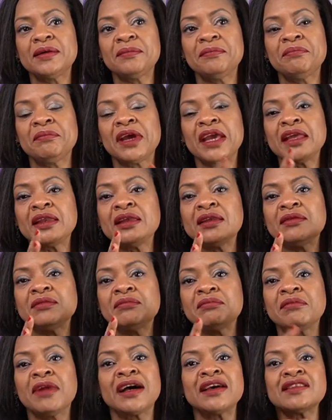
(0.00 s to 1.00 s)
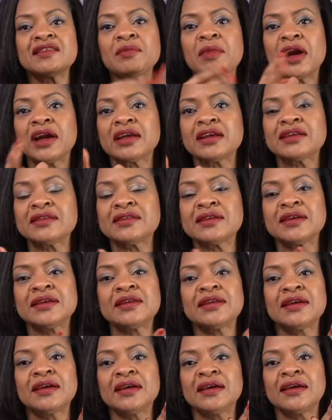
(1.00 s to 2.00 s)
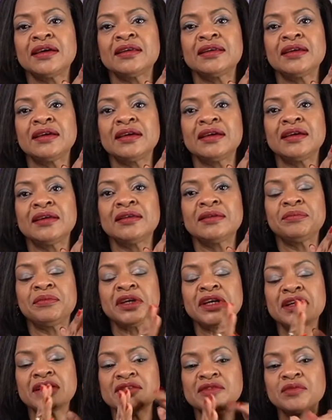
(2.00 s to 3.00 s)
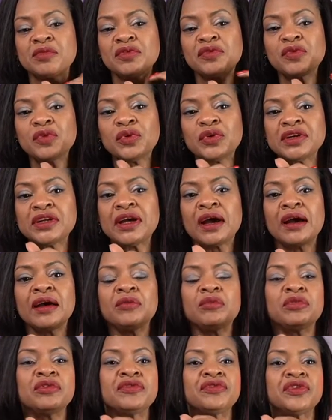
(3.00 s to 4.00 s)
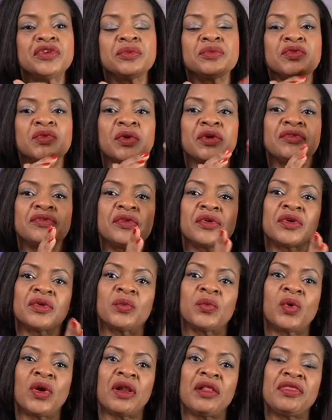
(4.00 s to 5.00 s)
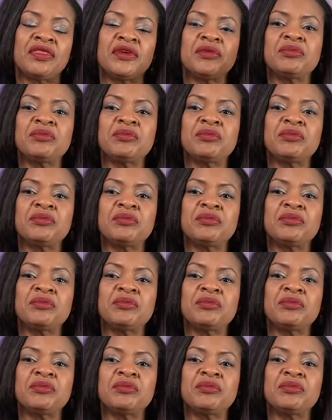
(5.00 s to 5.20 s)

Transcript: made it mass marketed, and and because before that perfumes were for wealthy